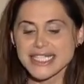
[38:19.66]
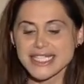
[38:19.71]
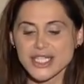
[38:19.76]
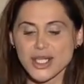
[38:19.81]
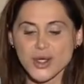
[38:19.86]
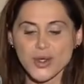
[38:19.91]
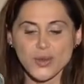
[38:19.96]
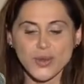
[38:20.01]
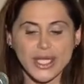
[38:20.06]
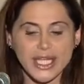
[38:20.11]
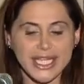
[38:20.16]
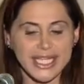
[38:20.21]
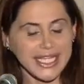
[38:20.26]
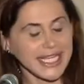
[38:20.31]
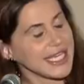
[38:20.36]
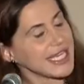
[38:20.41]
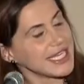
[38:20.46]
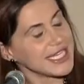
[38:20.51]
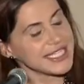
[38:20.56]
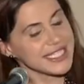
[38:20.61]
So,
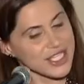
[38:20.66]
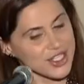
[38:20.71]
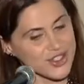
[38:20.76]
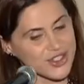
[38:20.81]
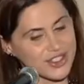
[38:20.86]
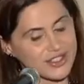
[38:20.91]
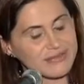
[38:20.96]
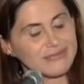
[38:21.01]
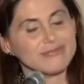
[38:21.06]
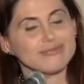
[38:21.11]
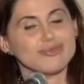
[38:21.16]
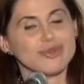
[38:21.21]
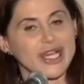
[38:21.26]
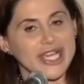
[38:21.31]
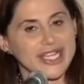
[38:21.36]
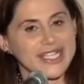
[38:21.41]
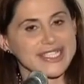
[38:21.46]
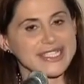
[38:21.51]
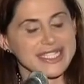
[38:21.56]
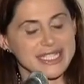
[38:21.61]
in addition,
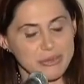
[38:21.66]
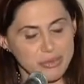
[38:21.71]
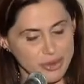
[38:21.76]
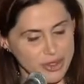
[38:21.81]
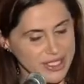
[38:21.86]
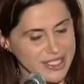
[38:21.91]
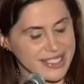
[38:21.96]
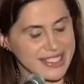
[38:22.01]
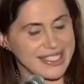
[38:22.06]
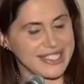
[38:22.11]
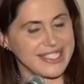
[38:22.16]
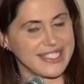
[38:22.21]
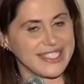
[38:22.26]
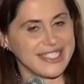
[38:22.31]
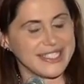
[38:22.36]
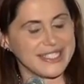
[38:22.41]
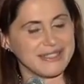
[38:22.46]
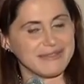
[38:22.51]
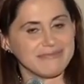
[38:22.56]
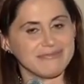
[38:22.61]
pregnancy brings
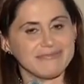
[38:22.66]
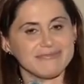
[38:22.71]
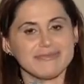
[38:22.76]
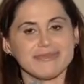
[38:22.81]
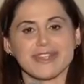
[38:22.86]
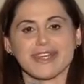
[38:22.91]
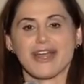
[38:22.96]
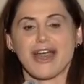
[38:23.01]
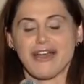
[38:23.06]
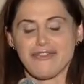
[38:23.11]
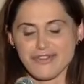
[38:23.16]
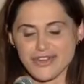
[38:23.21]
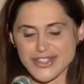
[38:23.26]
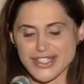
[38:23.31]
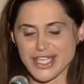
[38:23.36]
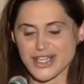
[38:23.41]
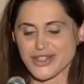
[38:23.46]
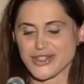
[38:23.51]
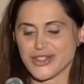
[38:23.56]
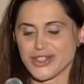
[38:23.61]
to the
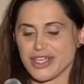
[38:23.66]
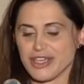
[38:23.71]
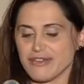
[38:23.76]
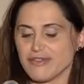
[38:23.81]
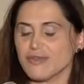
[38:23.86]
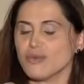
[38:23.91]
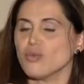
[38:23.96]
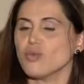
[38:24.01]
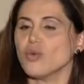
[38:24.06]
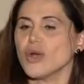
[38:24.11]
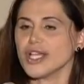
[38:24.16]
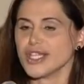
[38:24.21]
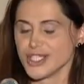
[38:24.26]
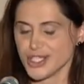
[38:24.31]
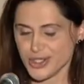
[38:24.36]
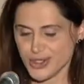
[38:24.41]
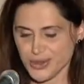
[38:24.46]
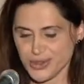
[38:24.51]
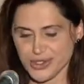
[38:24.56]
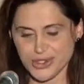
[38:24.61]
conversation of what
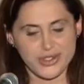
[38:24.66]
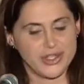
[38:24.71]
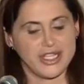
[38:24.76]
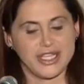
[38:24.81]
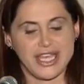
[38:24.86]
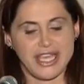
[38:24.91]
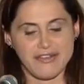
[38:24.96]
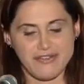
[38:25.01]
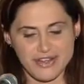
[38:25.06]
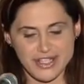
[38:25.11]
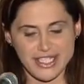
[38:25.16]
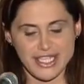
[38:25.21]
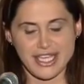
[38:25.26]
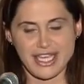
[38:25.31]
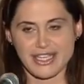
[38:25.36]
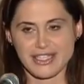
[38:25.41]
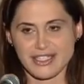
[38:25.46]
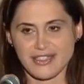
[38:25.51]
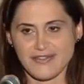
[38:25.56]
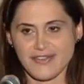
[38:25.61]
to do during everyday
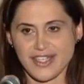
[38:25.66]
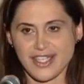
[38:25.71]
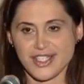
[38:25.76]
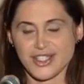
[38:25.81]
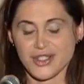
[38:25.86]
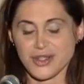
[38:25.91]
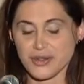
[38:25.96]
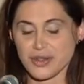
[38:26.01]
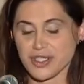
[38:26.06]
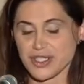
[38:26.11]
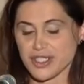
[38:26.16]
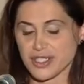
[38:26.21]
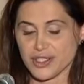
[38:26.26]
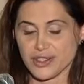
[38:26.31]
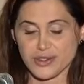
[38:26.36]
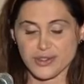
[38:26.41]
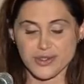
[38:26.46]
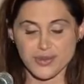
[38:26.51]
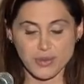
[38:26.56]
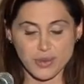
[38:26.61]
activities. You know, this
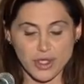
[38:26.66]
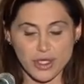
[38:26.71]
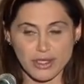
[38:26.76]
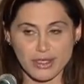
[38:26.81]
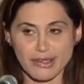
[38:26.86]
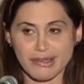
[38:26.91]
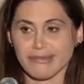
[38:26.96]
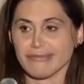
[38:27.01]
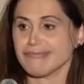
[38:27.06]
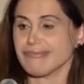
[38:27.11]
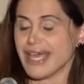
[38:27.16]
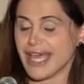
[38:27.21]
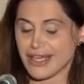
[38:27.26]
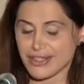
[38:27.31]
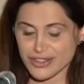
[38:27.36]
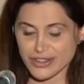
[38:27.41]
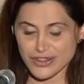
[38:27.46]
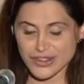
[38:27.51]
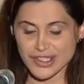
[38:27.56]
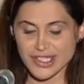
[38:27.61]
includes work,
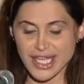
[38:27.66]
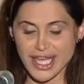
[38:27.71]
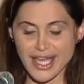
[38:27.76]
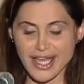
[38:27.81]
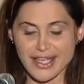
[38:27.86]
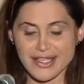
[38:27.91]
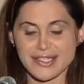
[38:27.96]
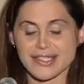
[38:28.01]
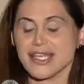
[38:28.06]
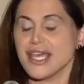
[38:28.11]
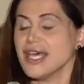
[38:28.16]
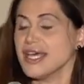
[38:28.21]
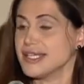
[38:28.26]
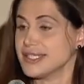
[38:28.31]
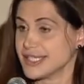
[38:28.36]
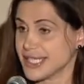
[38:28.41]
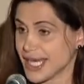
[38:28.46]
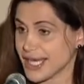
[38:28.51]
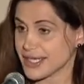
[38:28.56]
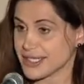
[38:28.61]
exercise,
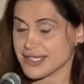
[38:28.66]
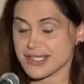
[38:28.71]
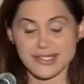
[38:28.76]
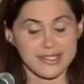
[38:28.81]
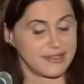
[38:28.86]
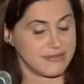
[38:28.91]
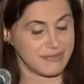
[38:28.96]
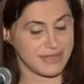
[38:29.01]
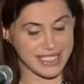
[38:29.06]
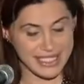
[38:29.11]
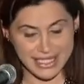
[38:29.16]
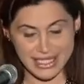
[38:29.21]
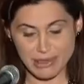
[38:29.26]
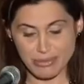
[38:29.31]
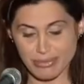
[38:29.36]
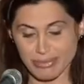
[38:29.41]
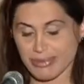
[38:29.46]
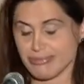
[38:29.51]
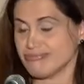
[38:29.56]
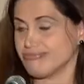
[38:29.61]
sex,
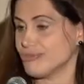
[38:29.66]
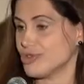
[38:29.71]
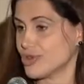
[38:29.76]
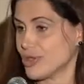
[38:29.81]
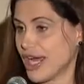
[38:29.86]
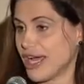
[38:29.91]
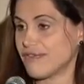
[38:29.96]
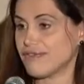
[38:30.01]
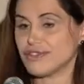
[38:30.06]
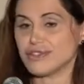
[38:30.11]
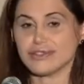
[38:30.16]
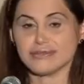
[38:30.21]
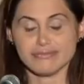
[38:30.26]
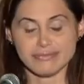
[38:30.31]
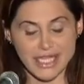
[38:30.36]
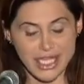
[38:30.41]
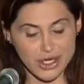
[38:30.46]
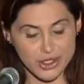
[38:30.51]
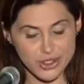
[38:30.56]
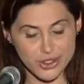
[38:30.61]
sleep, travel,
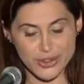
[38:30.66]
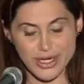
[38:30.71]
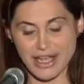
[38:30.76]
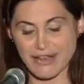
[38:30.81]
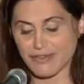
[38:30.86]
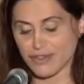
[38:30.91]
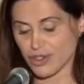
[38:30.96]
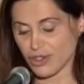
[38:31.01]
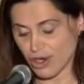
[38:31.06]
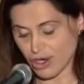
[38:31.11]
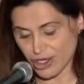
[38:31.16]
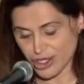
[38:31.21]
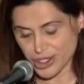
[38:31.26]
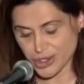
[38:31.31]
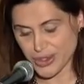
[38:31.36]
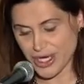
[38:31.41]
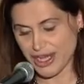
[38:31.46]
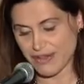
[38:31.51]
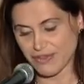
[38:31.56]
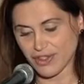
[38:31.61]
air travel, car
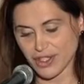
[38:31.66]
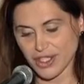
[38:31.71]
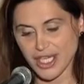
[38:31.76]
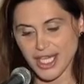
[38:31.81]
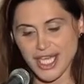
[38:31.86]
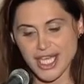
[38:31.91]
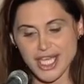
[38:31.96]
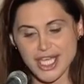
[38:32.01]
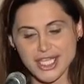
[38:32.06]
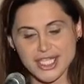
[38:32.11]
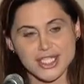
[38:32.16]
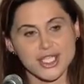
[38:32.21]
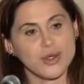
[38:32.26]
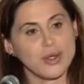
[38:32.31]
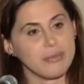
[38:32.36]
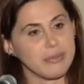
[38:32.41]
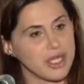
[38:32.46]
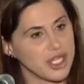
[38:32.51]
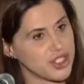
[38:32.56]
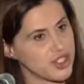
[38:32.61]
travel.
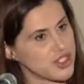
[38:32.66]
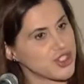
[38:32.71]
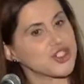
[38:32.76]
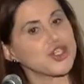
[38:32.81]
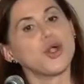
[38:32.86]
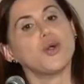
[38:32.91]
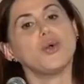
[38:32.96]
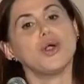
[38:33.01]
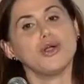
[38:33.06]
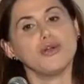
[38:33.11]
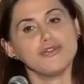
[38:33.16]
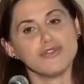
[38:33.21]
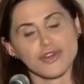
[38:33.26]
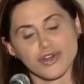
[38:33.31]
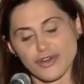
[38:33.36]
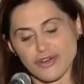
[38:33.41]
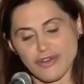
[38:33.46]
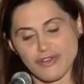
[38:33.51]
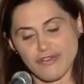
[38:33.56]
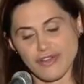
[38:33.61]
So I'm going to just go
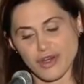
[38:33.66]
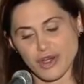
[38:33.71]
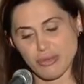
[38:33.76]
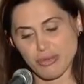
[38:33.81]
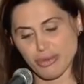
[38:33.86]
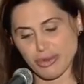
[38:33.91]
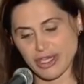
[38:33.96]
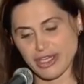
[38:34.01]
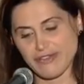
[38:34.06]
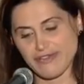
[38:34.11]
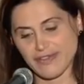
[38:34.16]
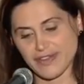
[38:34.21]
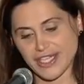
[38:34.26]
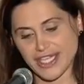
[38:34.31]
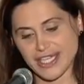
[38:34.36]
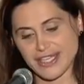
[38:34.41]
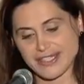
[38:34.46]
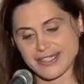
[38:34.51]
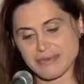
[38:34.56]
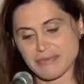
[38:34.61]
over very
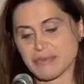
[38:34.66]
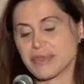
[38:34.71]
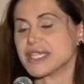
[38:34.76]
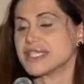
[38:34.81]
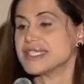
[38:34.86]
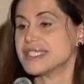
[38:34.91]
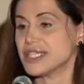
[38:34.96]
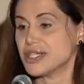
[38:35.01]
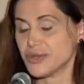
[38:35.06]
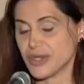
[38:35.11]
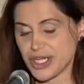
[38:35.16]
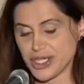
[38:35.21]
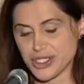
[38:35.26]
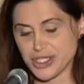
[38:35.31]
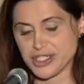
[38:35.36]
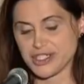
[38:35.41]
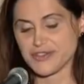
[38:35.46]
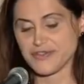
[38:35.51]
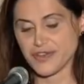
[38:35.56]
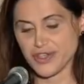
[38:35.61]
briefly some
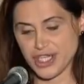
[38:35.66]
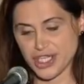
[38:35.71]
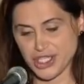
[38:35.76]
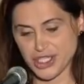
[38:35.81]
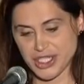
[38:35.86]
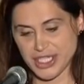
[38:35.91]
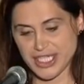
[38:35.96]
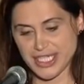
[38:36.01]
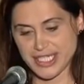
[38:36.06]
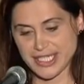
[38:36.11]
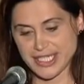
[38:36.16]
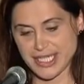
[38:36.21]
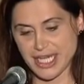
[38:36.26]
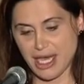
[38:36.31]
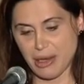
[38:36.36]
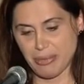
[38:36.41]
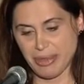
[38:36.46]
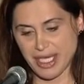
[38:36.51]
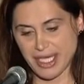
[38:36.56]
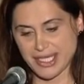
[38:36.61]
considerations for each of these
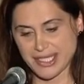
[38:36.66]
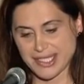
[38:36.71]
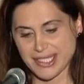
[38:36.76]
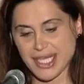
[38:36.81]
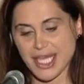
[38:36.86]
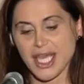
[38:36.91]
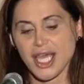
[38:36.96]
topics.